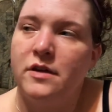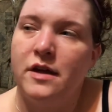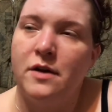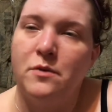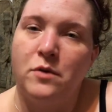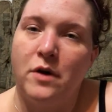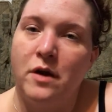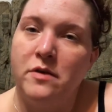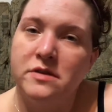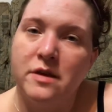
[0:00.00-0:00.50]
like,
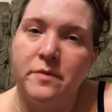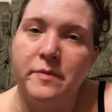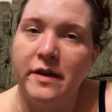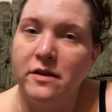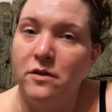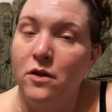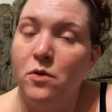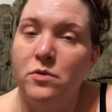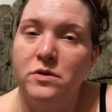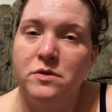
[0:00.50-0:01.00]
when I was at
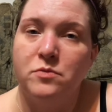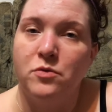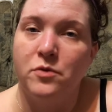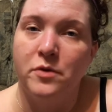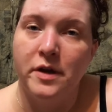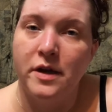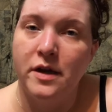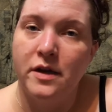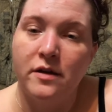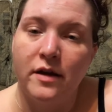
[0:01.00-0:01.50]
my lowest
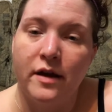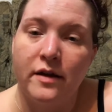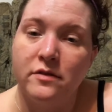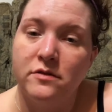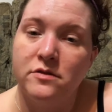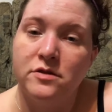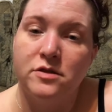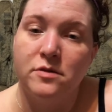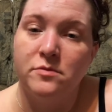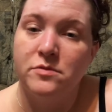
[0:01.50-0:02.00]
point,
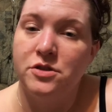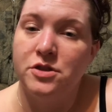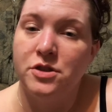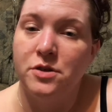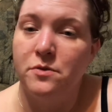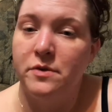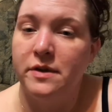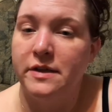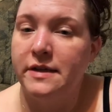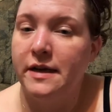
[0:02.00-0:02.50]
some
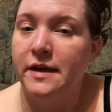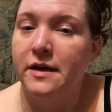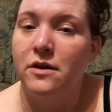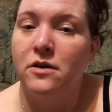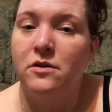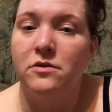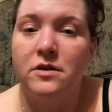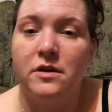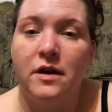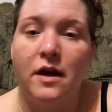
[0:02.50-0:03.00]
shit went
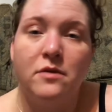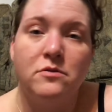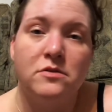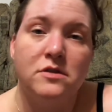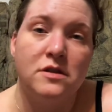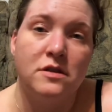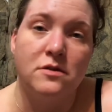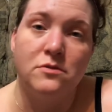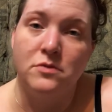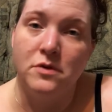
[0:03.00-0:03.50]
down and I
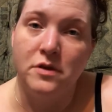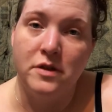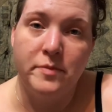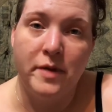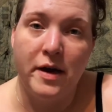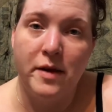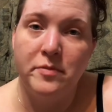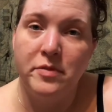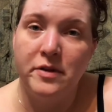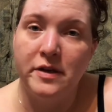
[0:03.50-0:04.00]
was in a really
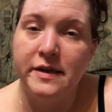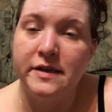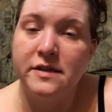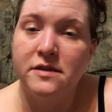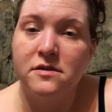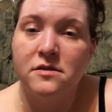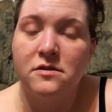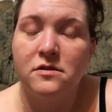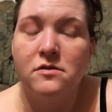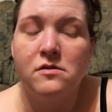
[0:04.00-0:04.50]
bad
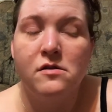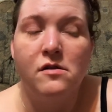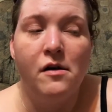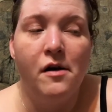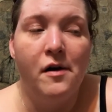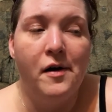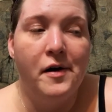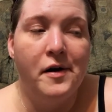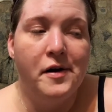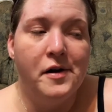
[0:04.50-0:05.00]
place.
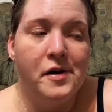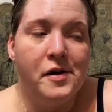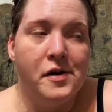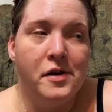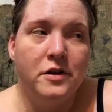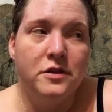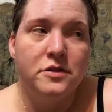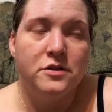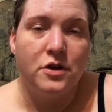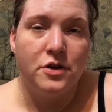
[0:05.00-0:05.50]

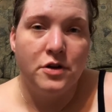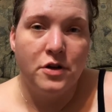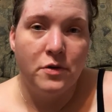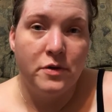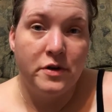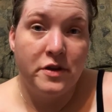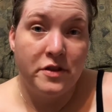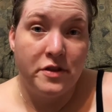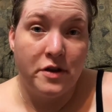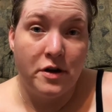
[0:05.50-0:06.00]
Started
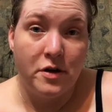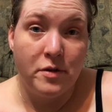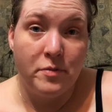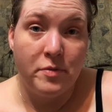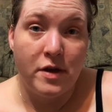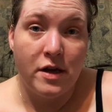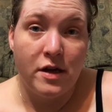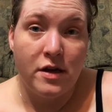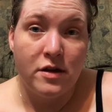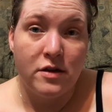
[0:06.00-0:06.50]
going to
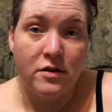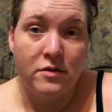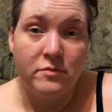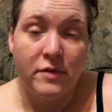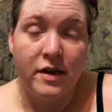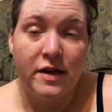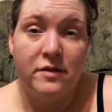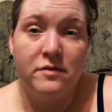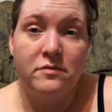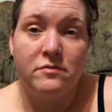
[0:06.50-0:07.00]
therapy.
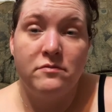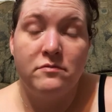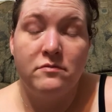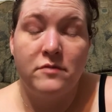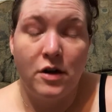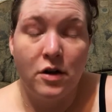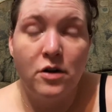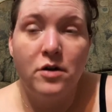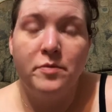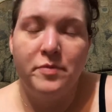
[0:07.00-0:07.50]
My
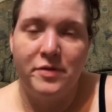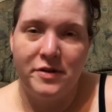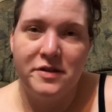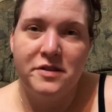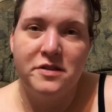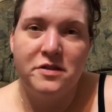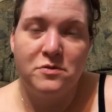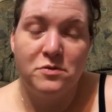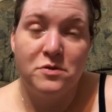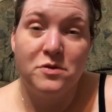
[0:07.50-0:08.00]

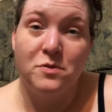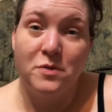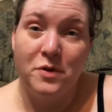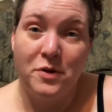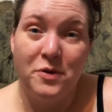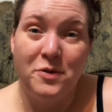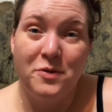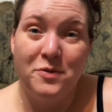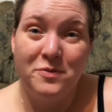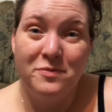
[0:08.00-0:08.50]
therapist was the
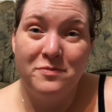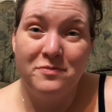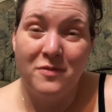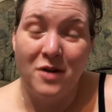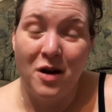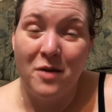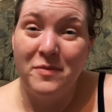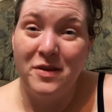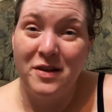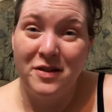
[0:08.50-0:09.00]
one who
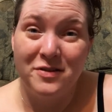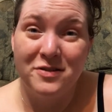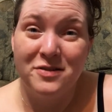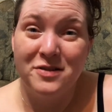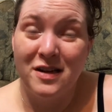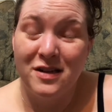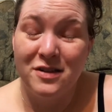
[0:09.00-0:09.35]
got me